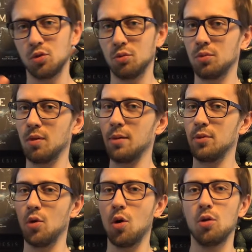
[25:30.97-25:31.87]
Subscribe
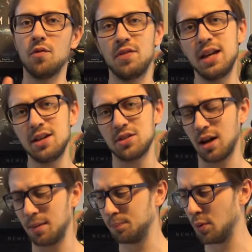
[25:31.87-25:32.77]
to all of these.
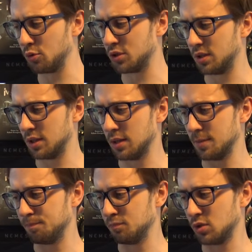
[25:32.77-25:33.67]
I post
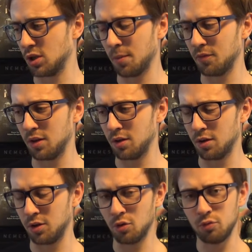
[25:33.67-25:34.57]
um, some of
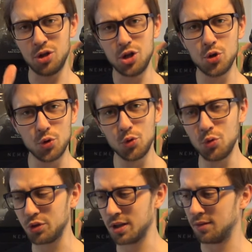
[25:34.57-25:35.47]
the, you know,
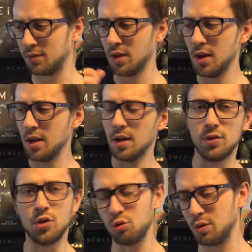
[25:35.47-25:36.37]
news and
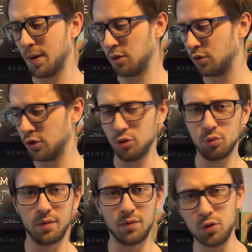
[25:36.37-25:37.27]
the news about the
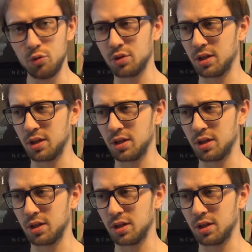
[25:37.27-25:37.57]
new reviews.